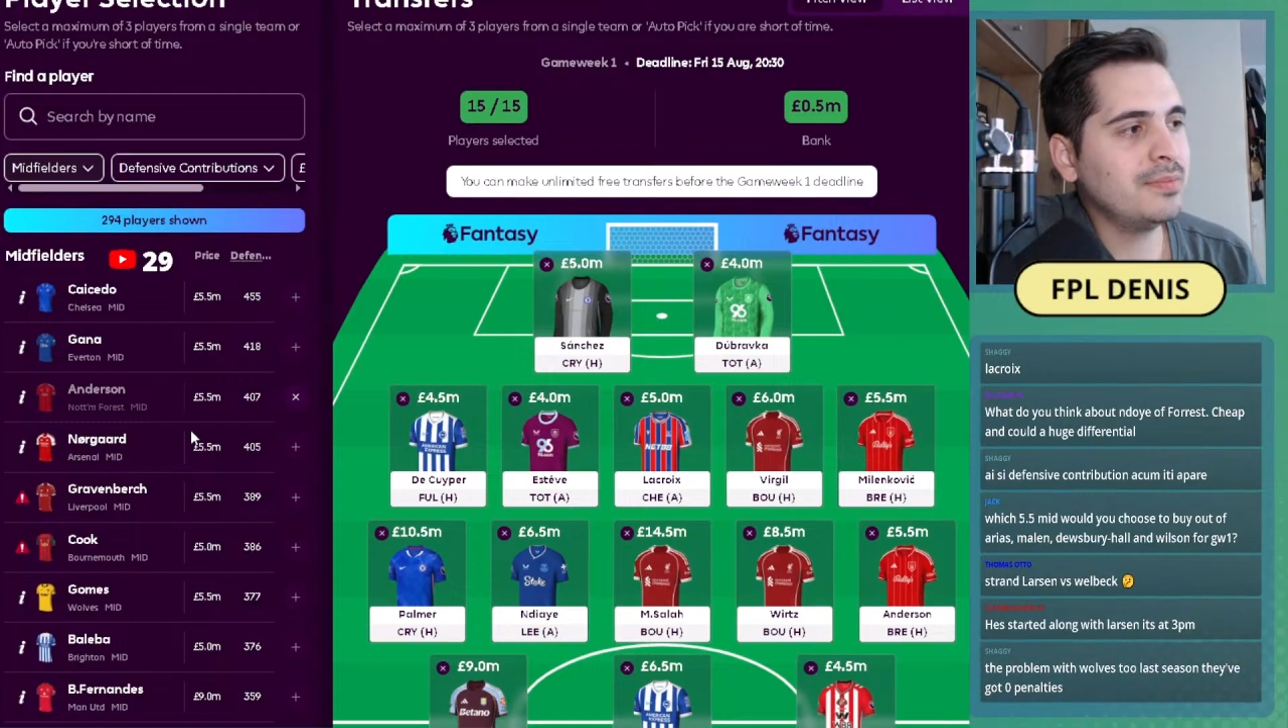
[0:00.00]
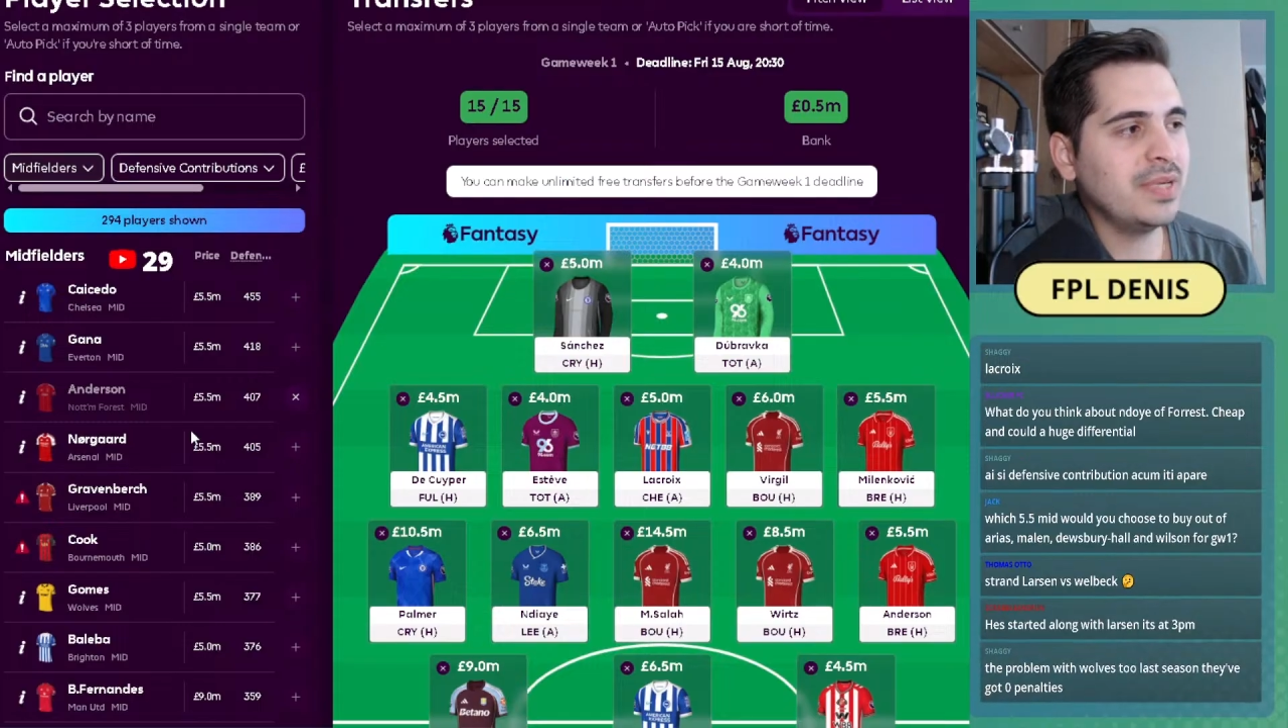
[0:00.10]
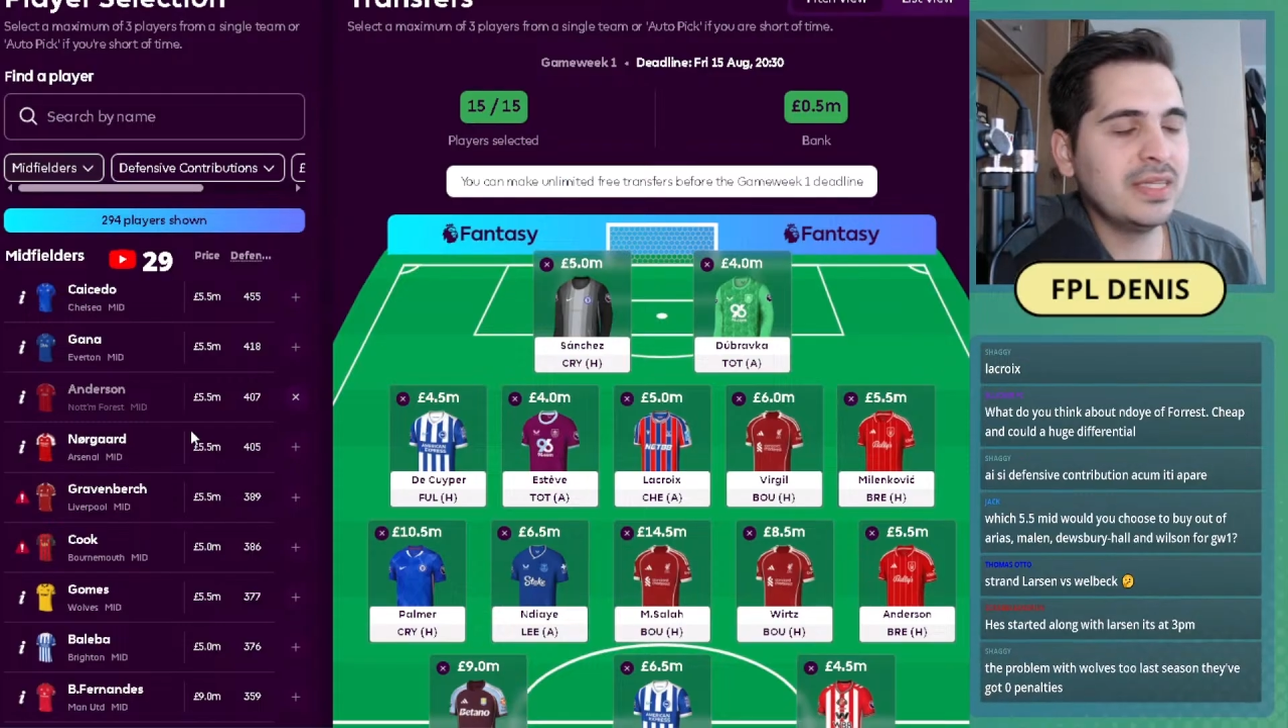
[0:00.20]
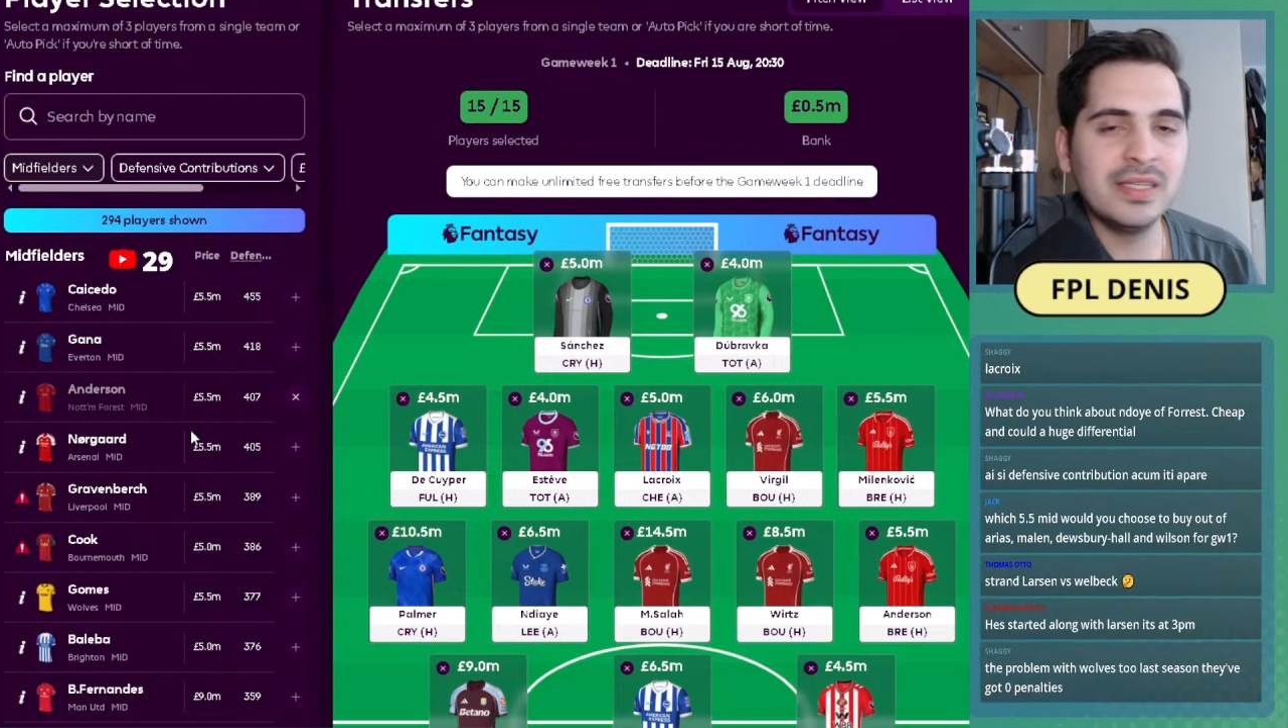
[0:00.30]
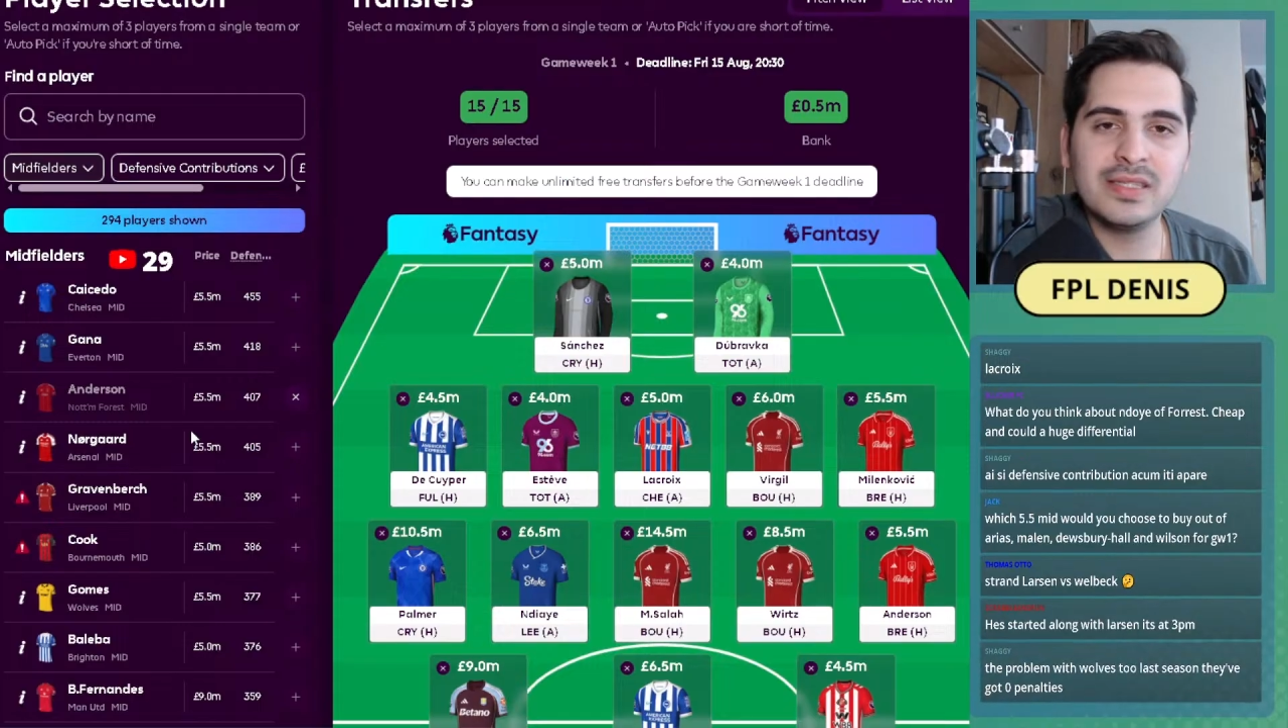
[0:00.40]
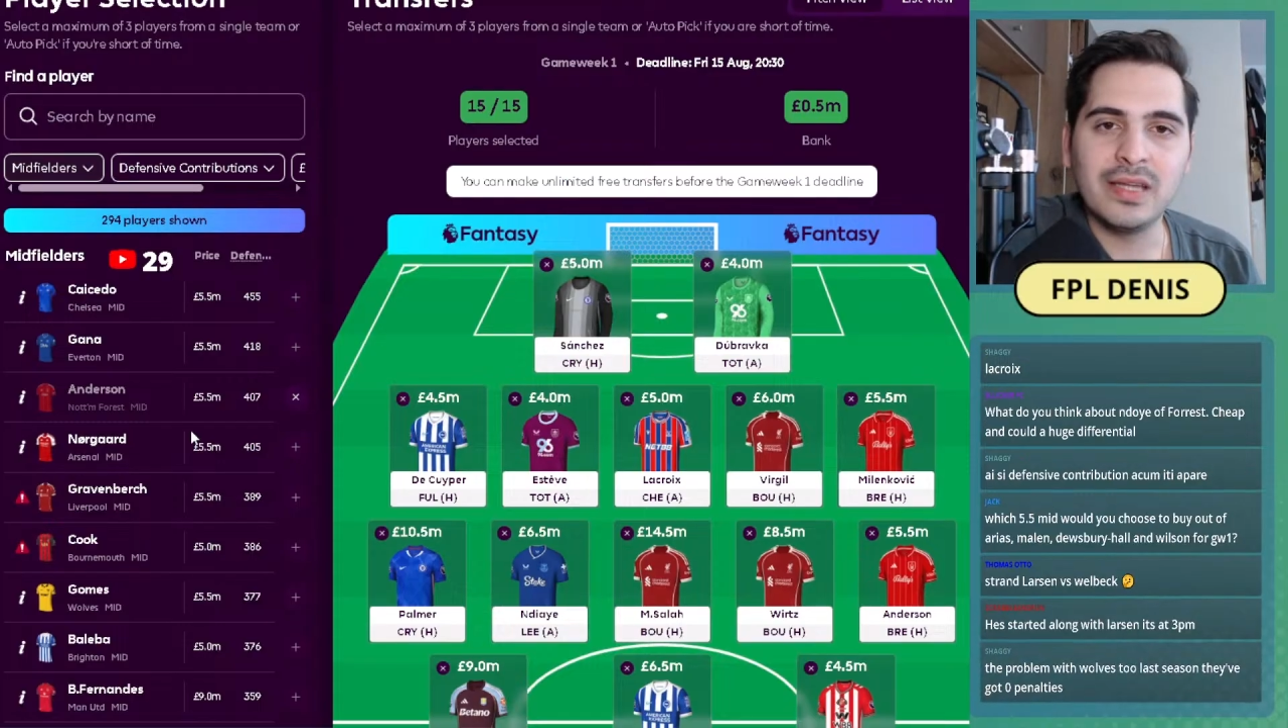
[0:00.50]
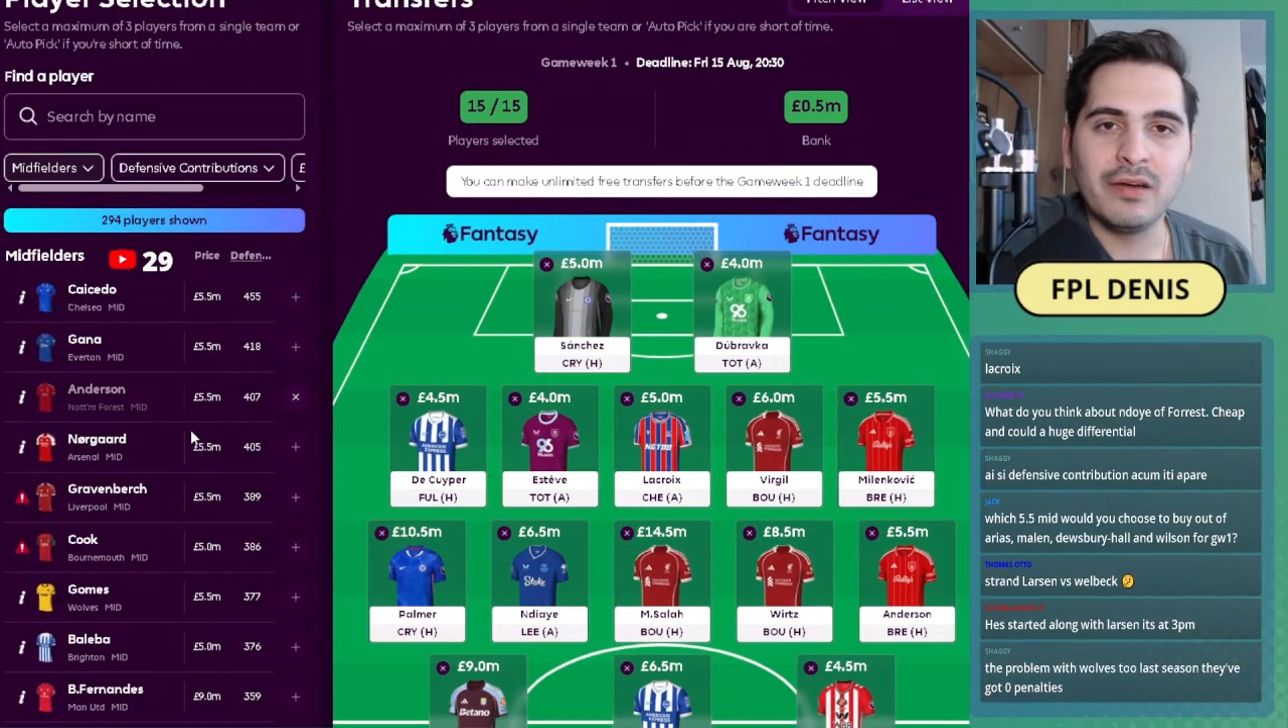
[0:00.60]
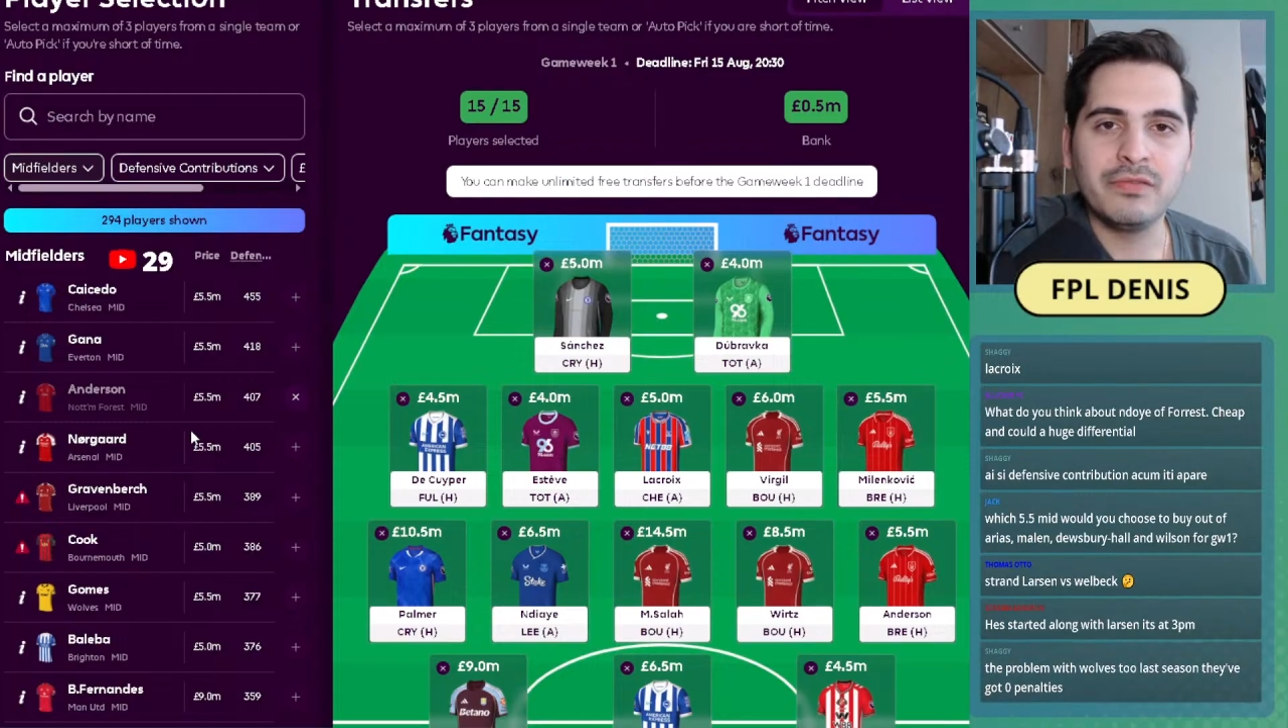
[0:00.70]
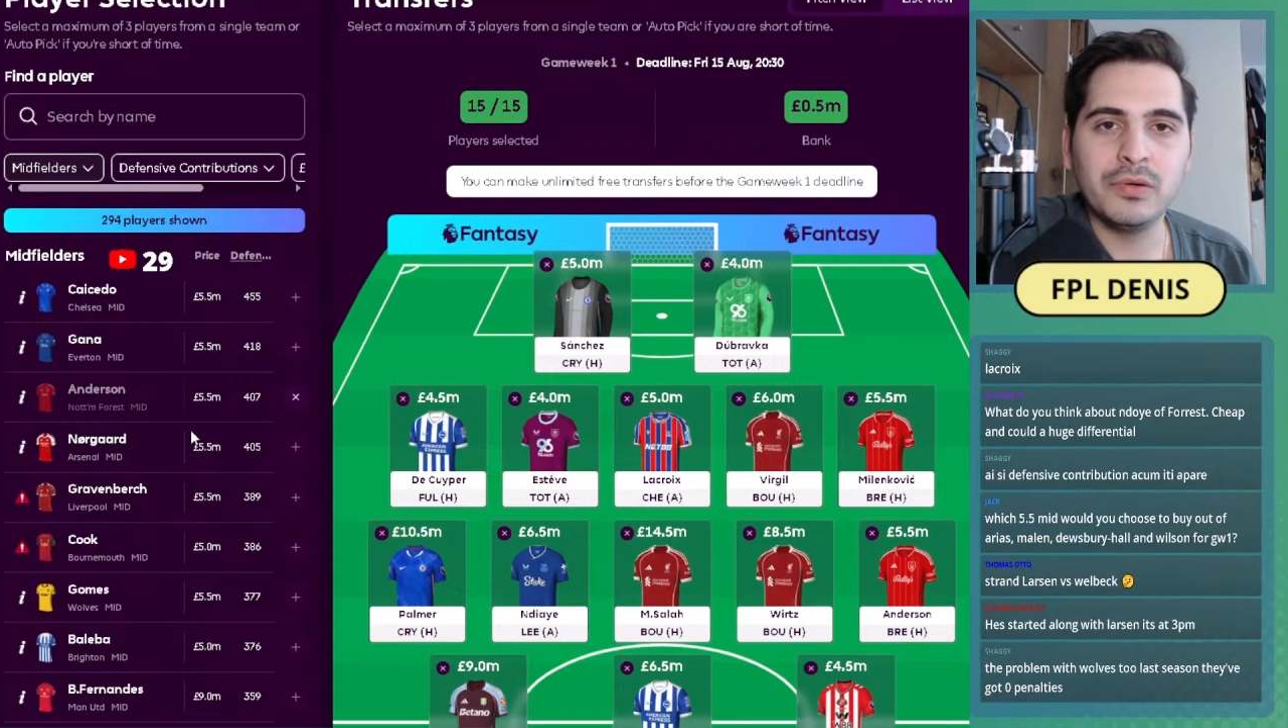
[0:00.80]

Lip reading: it is tough.